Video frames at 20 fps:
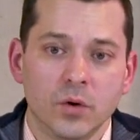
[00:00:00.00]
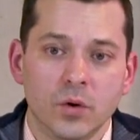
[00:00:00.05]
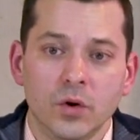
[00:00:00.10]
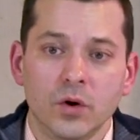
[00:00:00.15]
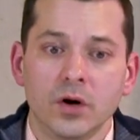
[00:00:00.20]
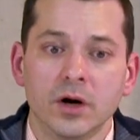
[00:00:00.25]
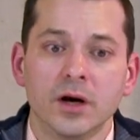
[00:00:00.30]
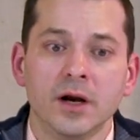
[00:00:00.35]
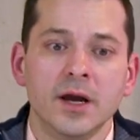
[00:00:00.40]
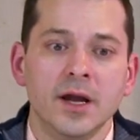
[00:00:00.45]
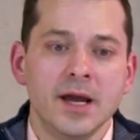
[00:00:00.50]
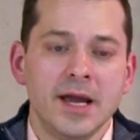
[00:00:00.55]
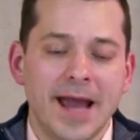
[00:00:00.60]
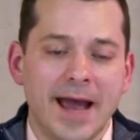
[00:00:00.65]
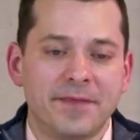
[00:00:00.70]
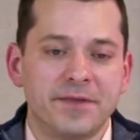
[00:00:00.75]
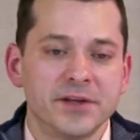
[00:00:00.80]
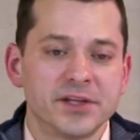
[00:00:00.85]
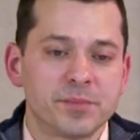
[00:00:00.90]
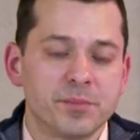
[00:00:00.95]
Or
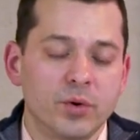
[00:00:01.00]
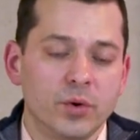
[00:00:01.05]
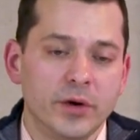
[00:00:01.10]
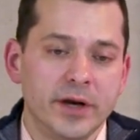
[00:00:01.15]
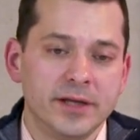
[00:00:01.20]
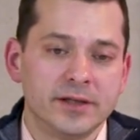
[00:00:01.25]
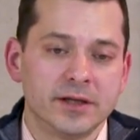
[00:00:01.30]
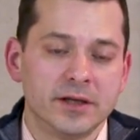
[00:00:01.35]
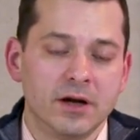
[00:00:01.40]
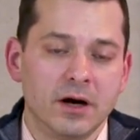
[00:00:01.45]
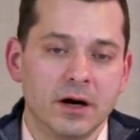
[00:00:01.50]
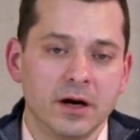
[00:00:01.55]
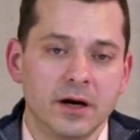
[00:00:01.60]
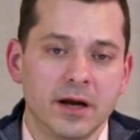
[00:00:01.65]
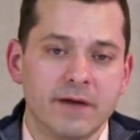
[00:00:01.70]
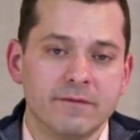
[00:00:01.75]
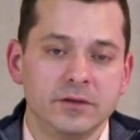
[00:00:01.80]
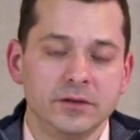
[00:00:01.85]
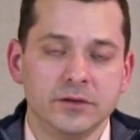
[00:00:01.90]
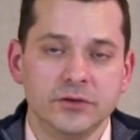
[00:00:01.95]
at this point in our
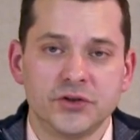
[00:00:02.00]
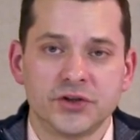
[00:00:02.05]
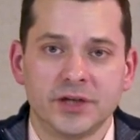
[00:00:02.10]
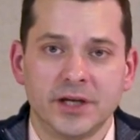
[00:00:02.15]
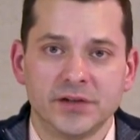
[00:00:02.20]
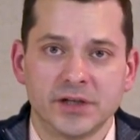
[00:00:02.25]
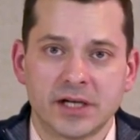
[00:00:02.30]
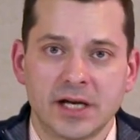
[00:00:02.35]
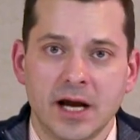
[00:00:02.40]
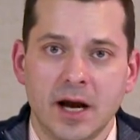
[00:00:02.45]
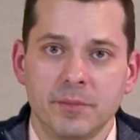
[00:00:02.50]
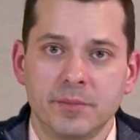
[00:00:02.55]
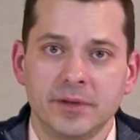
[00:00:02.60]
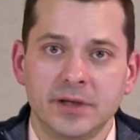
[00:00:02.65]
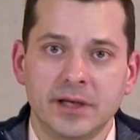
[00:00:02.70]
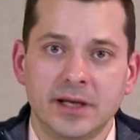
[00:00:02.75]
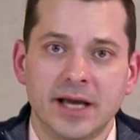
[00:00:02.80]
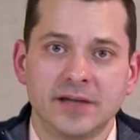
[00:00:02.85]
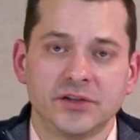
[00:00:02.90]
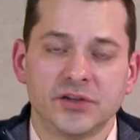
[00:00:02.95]
evolution as a
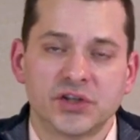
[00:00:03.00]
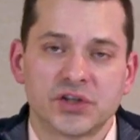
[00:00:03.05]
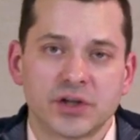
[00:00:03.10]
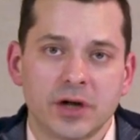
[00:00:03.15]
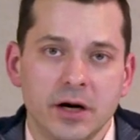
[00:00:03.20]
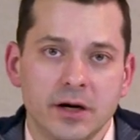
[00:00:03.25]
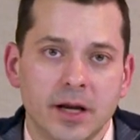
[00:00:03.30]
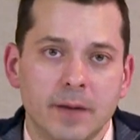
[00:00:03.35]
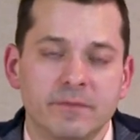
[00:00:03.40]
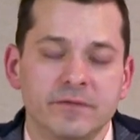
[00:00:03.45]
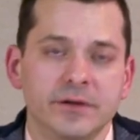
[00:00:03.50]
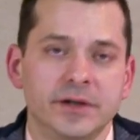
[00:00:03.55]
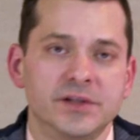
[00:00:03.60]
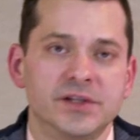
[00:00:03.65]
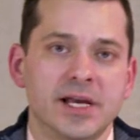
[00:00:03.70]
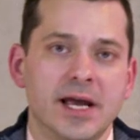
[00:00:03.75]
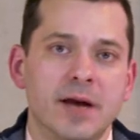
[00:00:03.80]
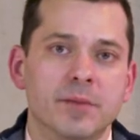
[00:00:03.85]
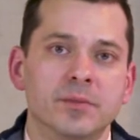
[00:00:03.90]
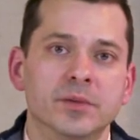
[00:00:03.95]
company, as a startup, for
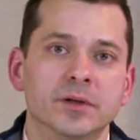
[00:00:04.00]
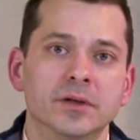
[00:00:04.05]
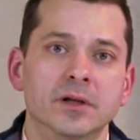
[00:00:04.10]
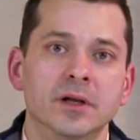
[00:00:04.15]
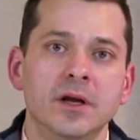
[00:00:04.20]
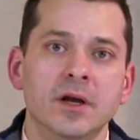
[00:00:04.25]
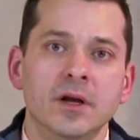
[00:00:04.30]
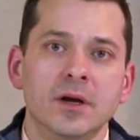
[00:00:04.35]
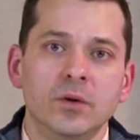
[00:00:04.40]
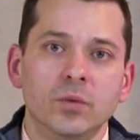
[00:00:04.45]
example,